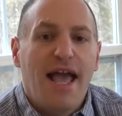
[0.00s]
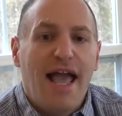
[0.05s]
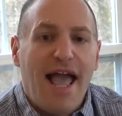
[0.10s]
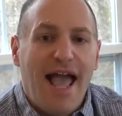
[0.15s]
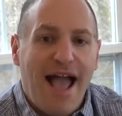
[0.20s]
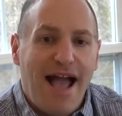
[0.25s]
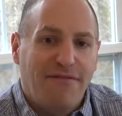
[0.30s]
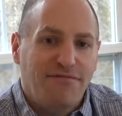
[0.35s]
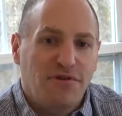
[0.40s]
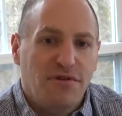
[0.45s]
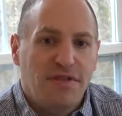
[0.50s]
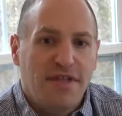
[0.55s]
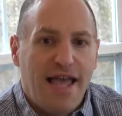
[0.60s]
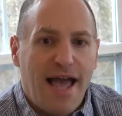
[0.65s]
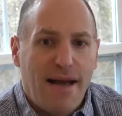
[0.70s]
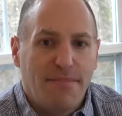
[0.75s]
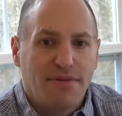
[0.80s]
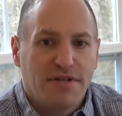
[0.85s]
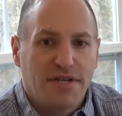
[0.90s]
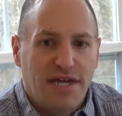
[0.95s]
After the
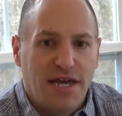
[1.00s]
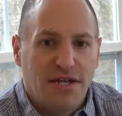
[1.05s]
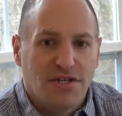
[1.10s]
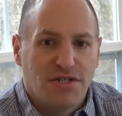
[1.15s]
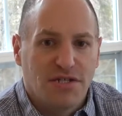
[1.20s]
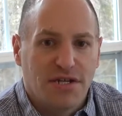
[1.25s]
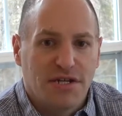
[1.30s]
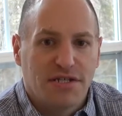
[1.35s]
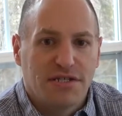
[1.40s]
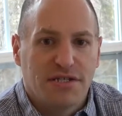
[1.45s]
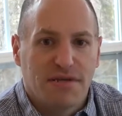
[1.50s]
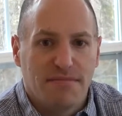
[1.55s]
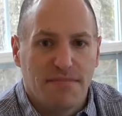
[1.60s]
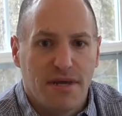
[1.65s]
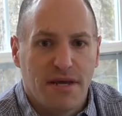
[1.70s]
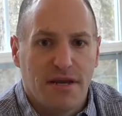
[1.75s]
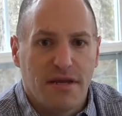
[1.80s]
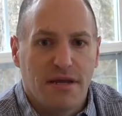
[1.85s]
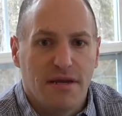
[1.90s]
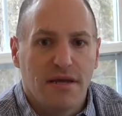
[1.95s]
application is
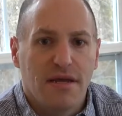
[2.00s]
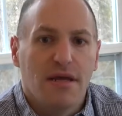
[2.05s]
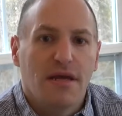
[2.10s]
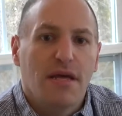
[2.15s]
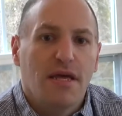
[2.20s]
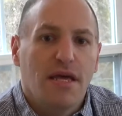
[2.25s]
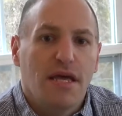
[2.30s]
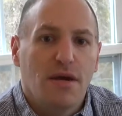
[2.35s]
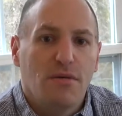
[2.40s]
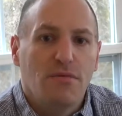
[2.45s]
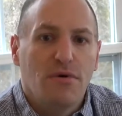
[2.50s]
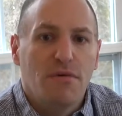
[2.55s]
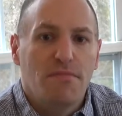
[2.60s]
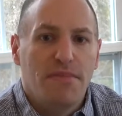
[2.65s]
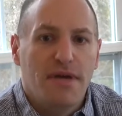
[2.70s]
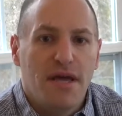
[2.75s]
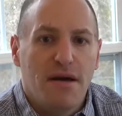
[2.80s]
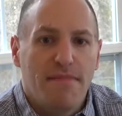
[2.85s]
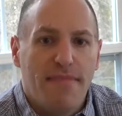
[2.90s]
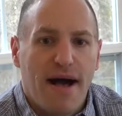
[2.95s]
submitted, it will
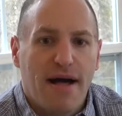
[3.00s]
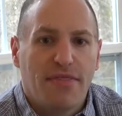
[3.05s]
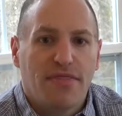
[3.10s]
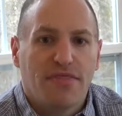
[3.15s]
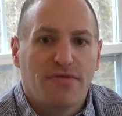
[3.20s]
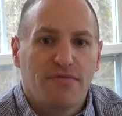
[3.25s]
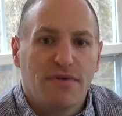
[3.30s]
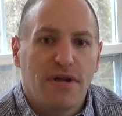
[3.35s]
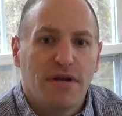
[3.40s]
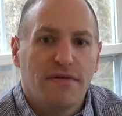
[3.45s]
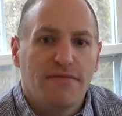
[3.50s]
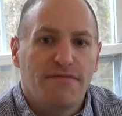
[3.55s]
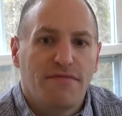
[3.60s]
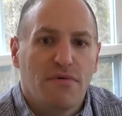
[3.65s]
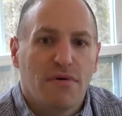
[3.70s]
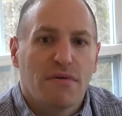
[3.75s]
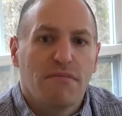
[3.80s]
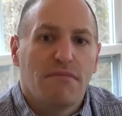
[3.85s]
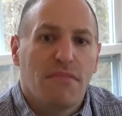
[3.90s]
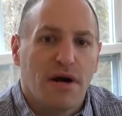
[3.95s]
be about 3 to
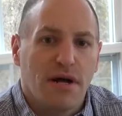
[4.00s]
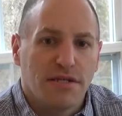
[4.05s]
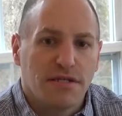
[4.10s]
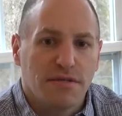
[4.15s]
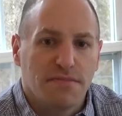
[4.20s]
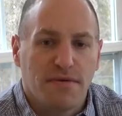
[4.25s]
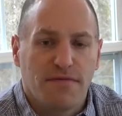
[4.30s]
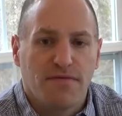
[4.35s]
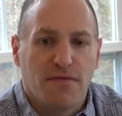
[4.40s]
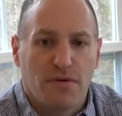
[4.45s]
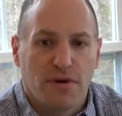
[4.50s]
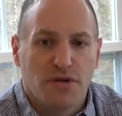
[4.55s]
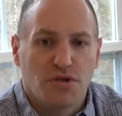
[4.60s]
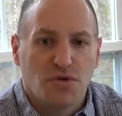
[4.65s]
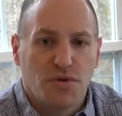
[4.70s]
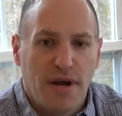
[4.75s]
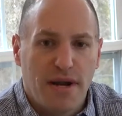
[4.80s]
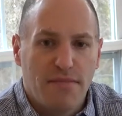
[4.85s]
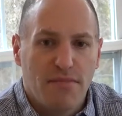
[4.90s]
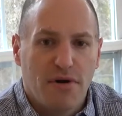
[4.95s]
4 months before a
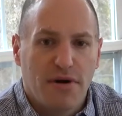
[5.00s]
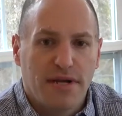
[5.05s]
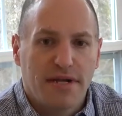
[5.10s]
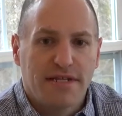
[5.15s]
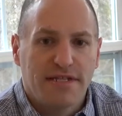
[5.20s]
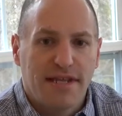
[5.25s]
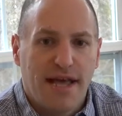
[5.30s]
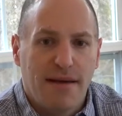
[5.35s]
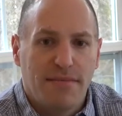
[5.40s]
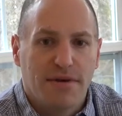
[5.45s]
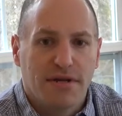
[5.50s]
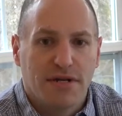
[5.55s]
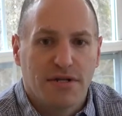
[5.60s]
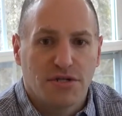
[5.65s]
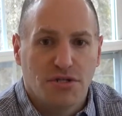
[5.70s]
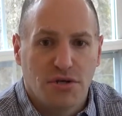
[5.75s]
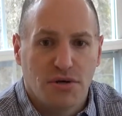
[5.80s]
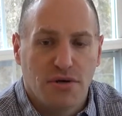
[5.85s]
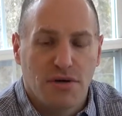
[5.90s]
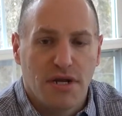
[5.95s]
trademark examining
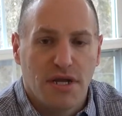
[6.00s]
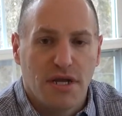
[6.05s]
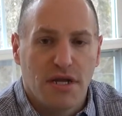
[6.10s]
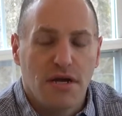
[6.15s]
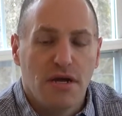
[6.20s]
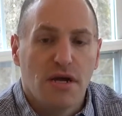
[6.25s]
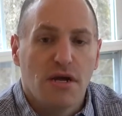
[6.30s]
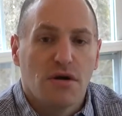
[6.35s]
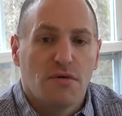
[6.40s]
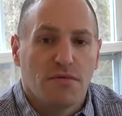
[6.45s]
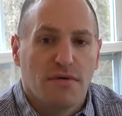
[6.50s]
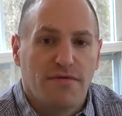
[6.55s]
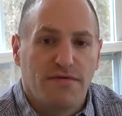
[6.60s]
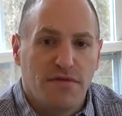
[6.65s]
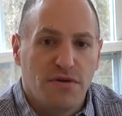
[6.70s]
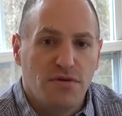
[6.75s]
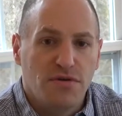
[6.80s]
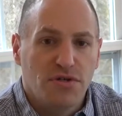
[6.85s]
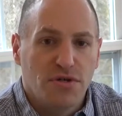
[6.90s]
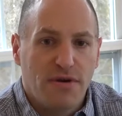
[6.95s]
attorney
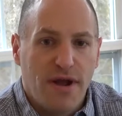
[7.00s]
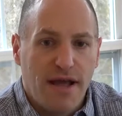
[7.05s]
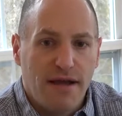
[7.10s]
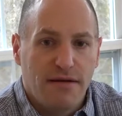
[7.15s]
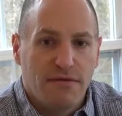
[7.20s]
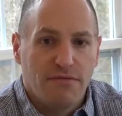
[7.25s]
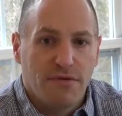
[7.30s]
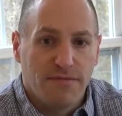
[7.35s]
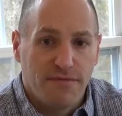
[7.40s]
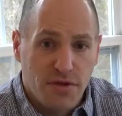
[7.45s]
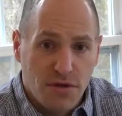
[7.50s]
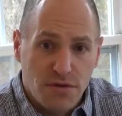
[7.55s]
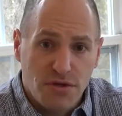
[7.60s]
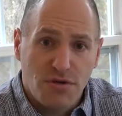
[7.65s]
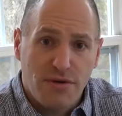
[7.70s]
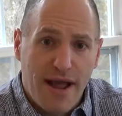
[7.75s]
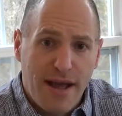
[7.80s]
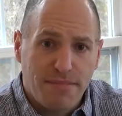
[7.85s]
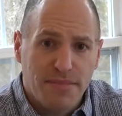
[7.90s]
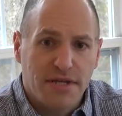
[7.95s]
reviews
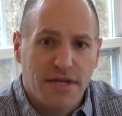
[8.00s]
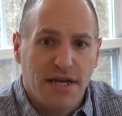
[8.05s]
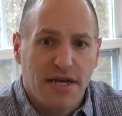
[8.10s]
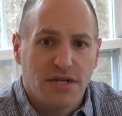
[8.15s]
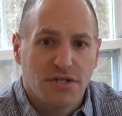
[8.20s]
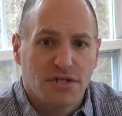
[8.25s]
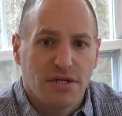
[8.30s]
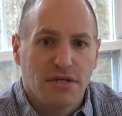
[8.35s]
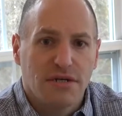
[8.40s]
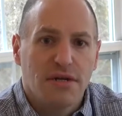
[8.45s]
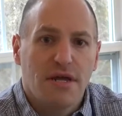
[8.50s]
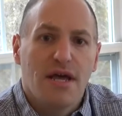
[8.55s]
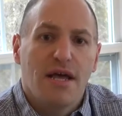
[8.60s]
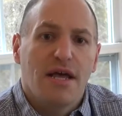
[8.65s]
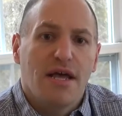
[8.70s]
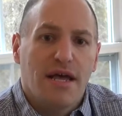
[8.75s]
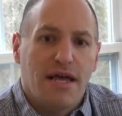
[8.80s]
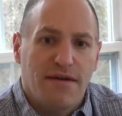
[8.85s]
your application.